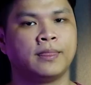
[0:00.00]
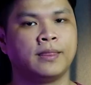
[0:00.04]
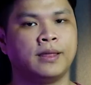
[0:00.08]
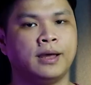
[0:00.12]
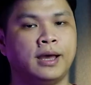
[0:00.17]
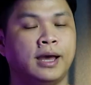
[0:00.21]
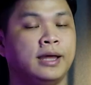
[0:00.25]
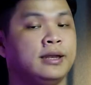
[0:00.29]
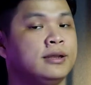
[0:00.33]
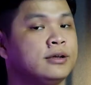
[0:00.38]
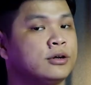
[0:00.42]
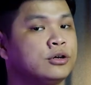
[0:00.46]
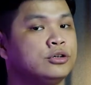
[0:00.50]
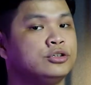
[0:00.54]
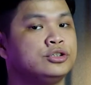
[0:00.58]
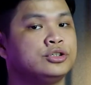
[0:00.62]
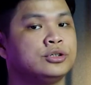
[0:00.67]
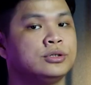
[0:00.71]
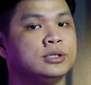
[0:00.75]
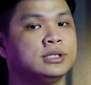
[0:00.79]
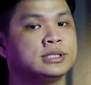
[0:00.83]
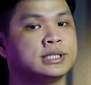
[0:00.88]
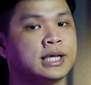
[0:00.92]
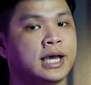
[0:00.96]
And the
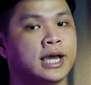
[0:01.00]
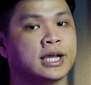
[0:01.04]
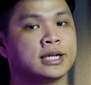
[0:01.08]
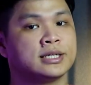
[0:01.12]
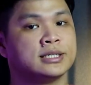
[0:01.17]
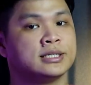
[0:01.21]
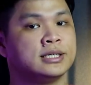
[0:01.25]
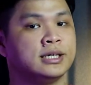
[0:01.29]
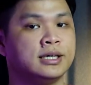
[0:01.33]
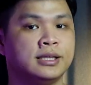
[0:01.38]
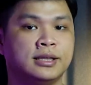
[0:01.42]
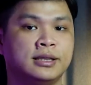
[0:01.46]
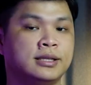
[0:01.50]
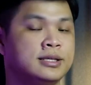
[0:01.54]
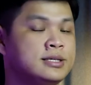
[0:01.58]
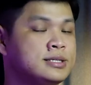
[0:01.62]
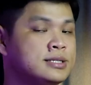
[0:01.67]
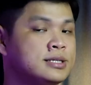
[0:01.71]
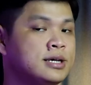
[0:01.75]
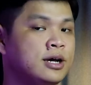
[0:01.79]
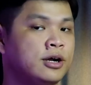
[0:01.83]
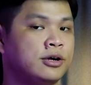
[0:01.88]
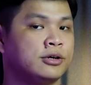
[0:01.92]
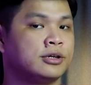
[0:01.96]
controllers are actually in this
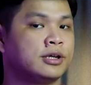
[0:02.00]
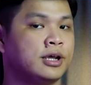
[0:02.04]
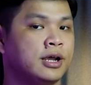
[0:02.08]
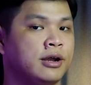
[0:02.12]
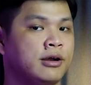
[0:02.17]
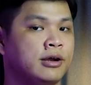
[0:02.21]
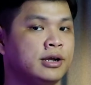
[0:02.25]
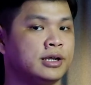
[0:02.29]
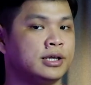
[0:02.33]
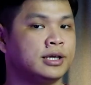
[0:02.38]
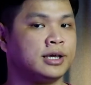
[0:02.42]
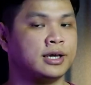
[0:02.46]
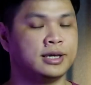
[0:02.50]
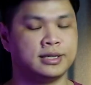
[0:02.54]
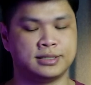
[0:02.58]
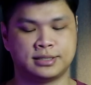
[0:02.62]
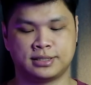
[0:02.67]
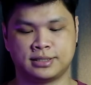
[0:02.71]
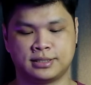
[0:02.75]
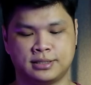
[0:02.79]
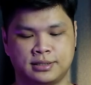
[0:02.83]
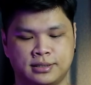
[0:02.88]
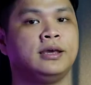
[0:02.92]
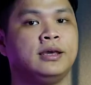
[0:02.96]
hard carrying case.